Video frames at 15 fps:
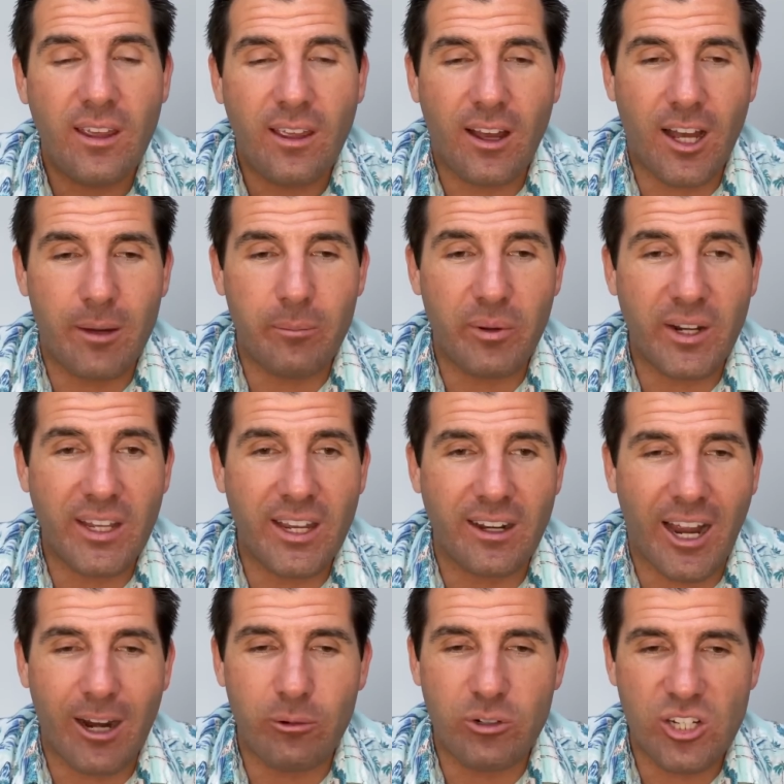Um, but again,
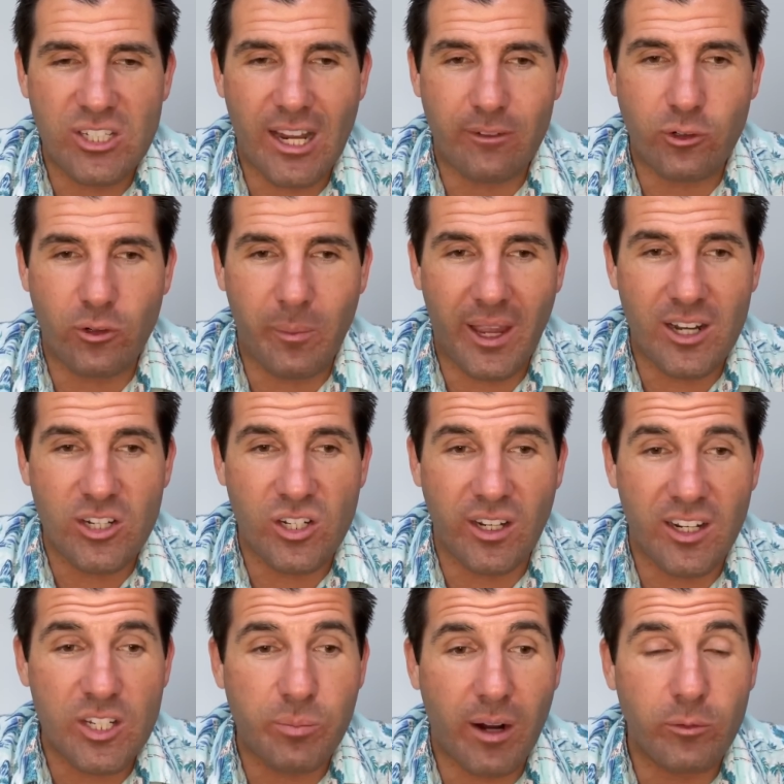I would just have to imagine it
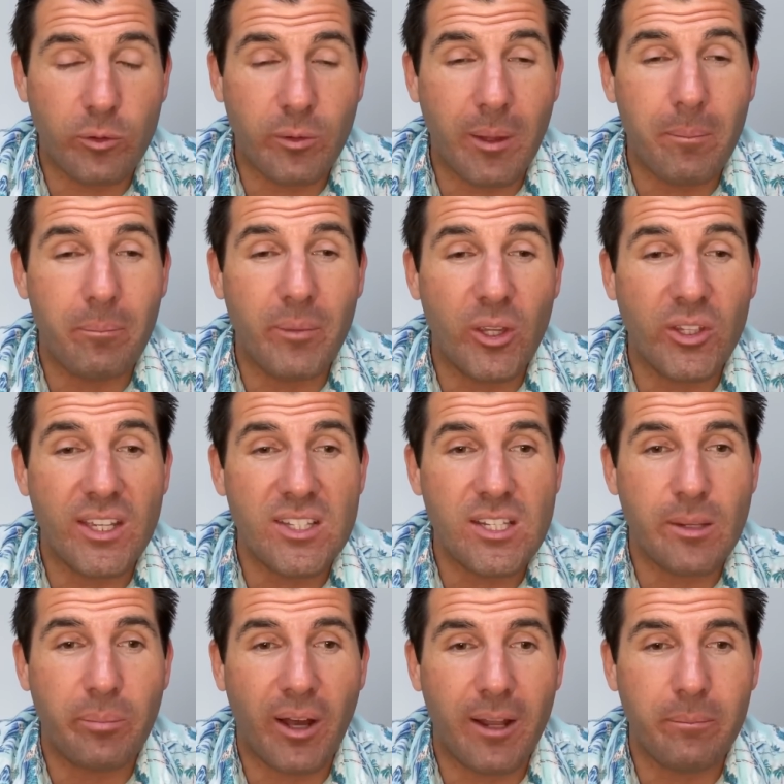is probably millions
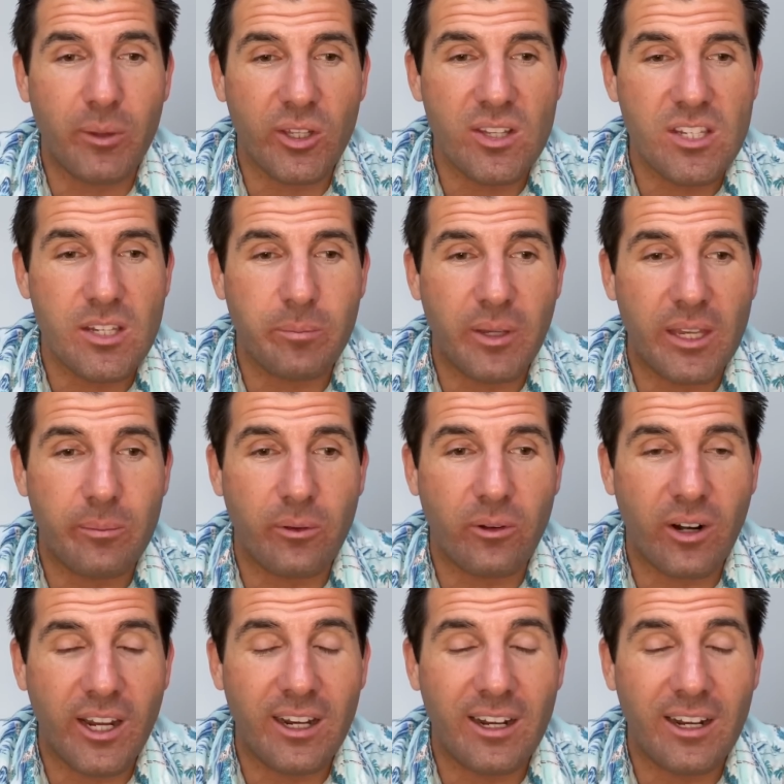upon millions of people, right?